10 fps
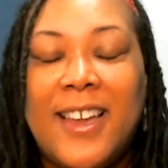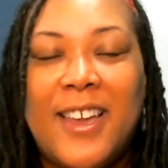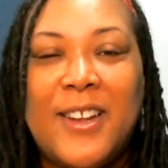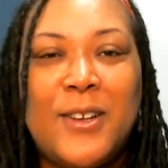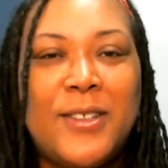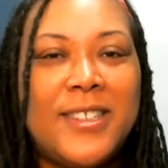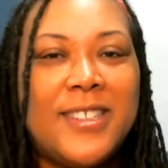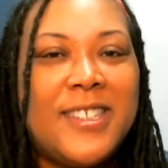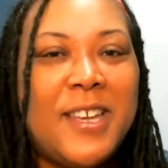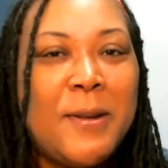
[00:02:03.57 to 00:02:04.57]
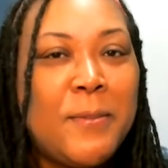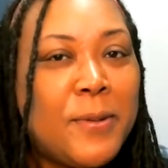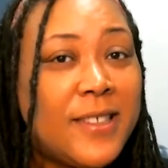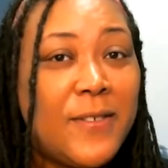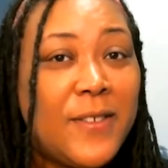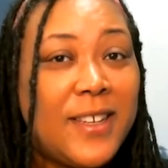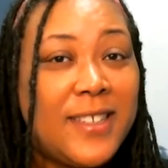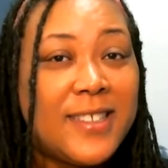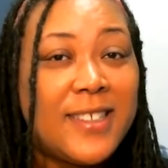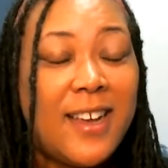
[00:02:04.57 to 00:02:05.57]
And only 10% of it
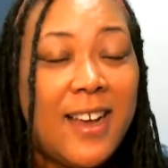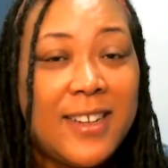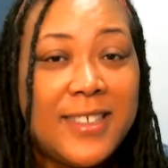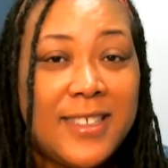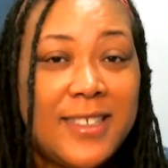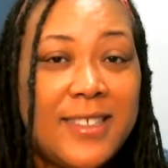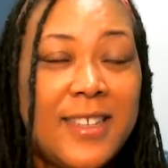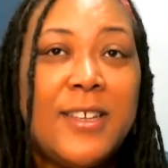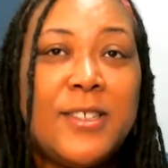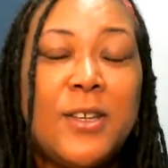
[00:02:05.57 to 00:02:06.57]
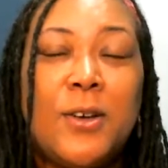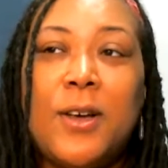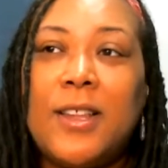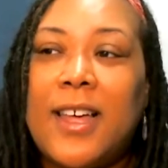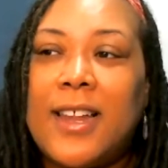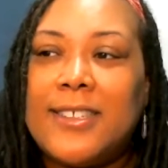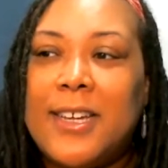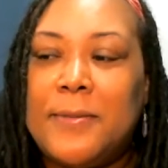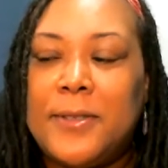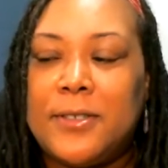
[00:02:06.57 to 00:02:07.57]
is conscious. So a lot of
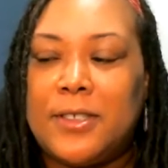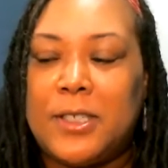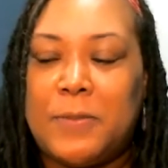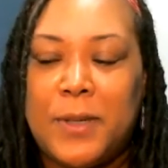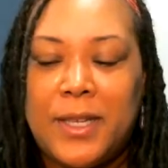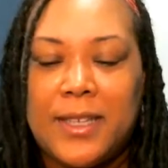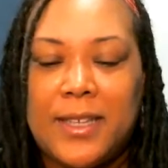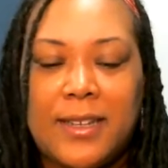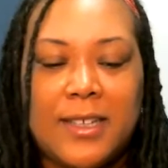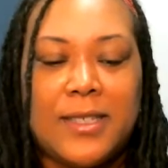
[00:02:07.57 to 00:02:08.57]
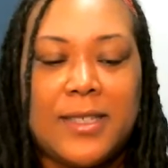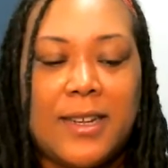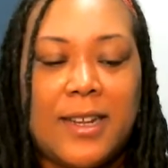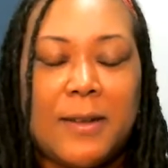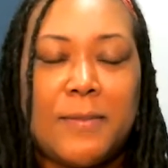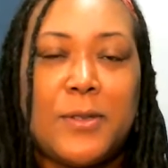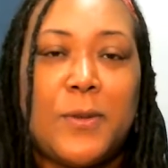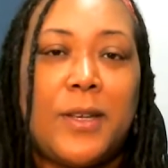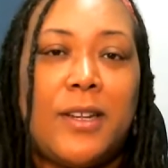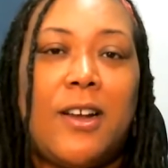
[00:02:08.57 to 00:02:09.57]
times there's this big disconnect
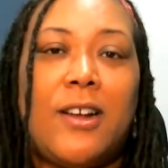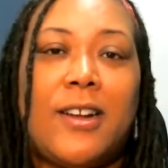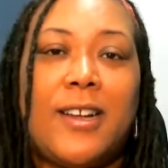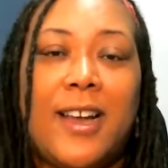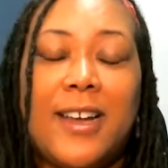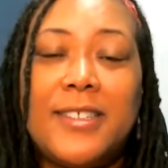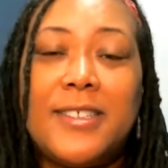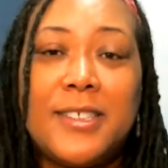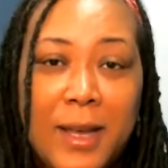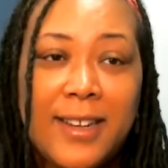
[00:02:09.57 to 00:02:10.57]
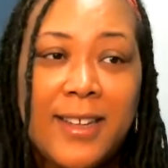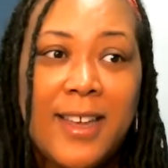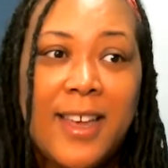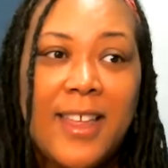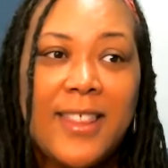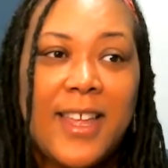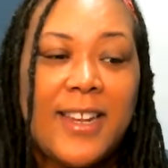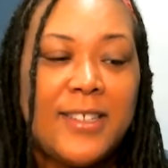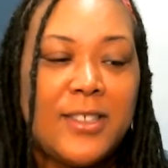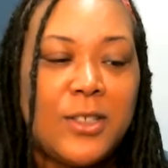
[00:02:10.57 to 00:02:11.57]
between our conscious mind, that
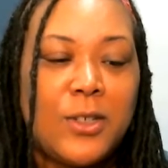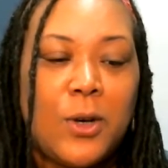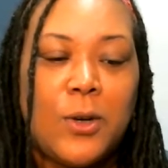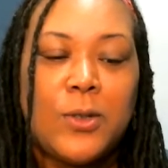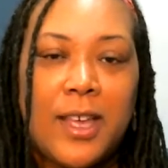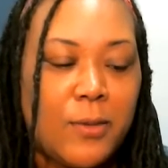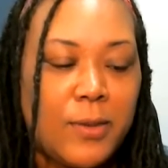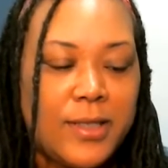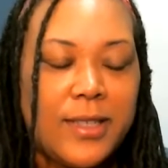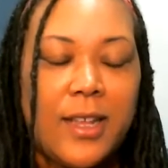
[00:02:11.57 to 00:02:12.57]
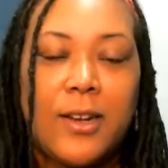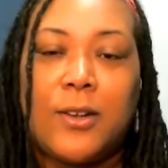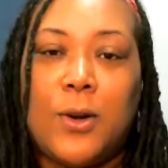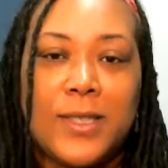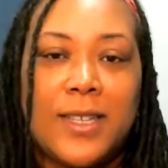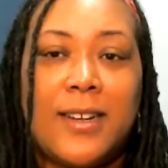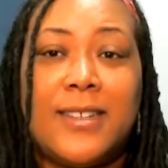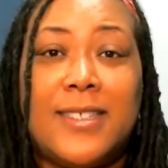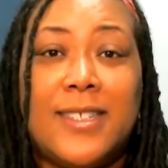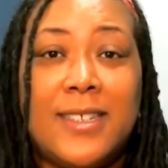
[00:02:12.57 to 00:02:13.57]
is the goal setter. We set a goal, we set an
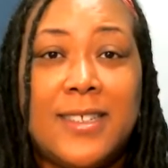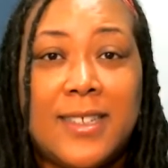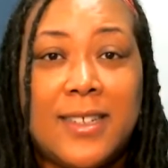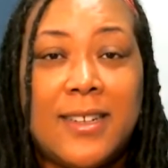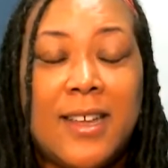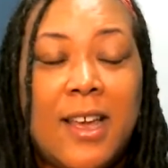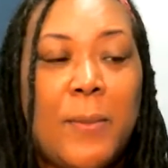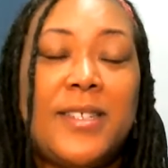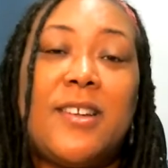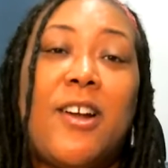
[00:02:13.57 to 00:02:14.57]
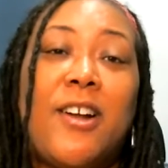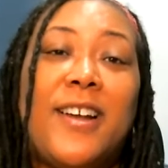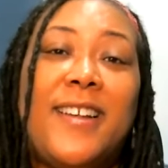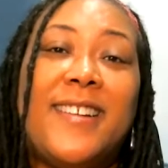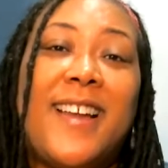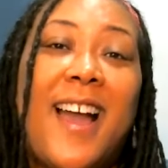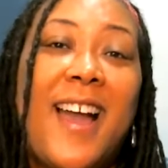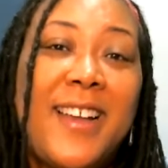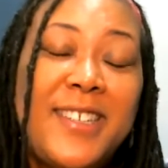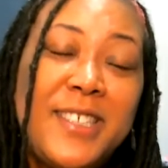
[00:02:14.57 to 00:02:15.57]
intention, but it's our
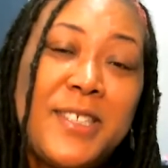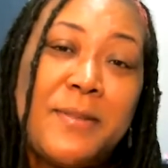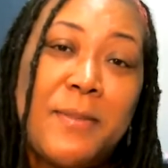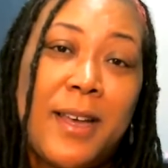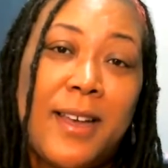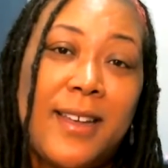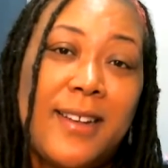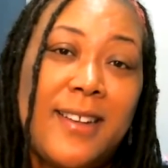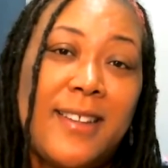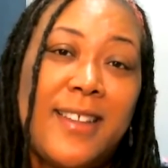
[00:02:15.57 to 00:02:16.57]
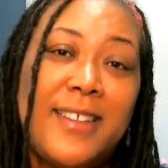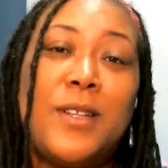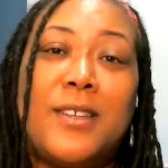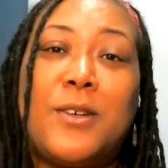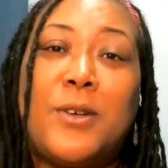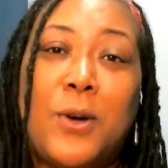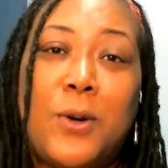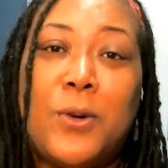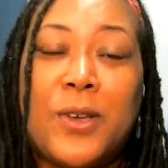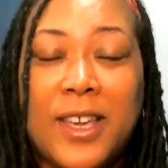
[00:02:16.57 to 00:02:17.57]
unconscious mind that is really the
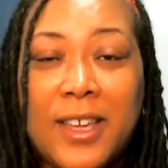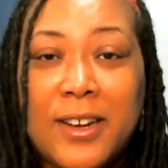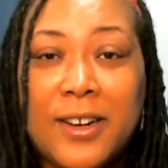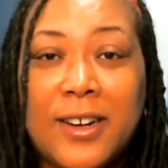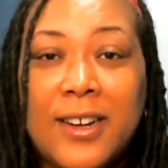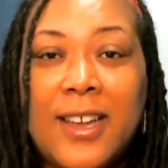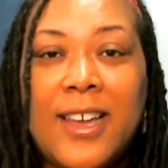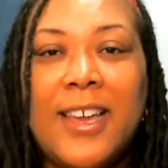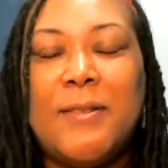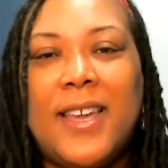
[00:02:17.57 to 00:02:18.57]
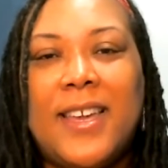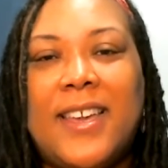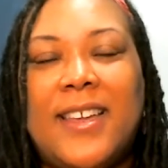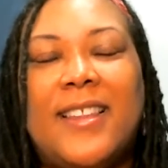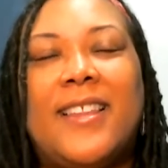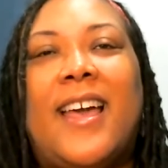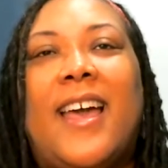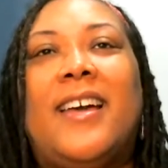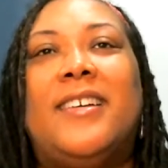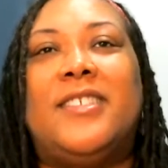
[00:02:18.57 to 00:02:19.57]
goal getter in making that
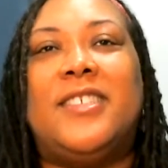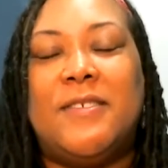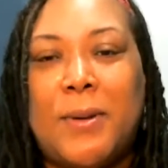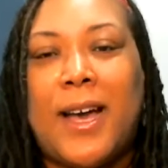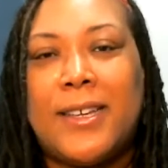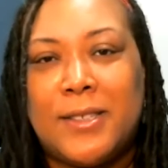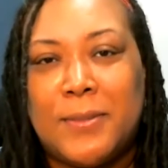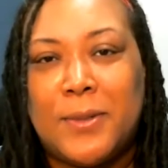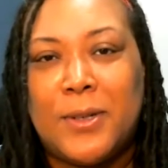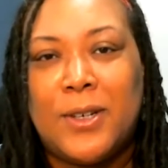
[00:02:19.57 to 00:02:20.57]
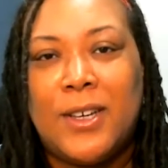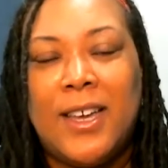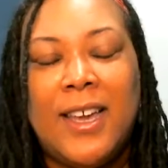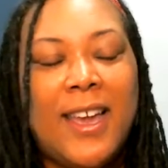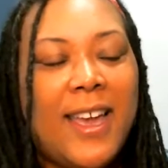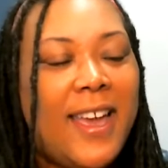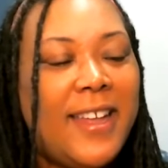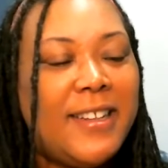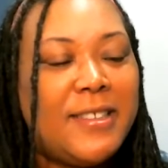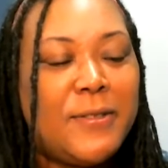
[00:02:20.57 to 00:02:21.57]
achievement possible. And
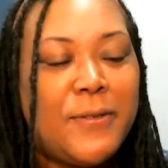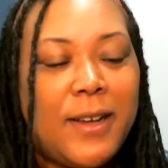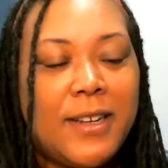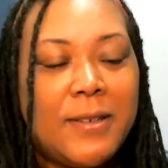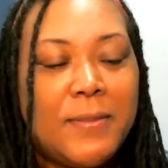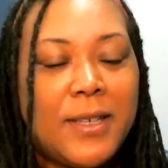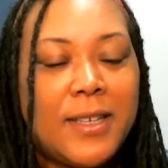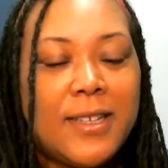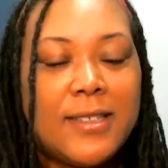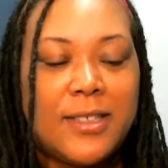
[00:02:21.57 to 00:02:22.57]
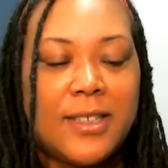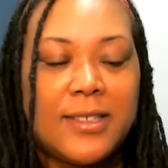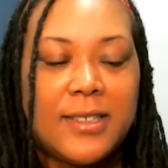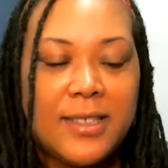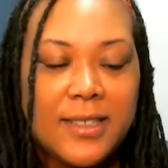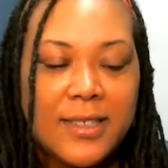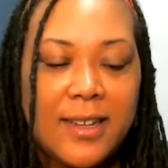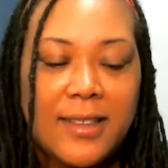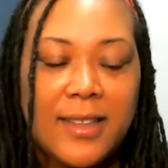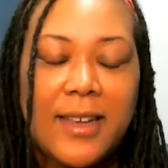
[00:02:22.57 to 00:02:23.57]
it's funny because there's such a
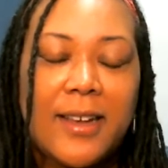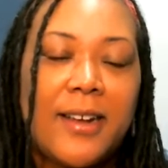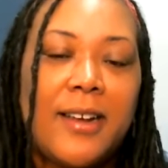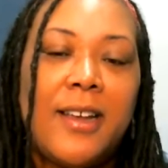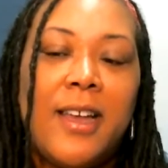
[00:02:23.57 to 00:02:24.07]
disconnect there.